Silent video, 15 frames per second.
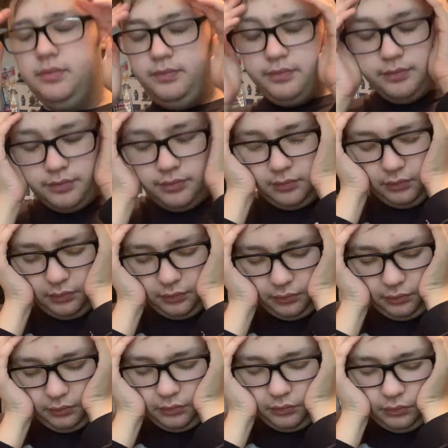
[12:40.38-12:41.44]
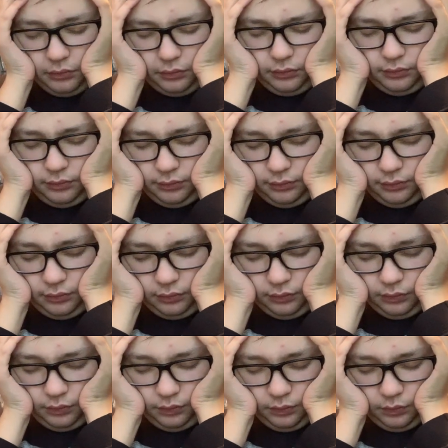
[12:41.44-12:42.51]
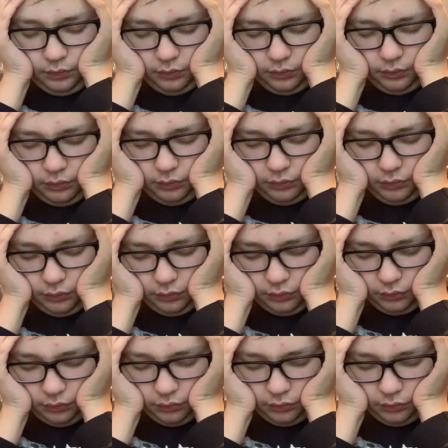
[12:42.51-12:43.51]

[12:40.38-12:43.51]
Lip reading: No one is speaking in this clip.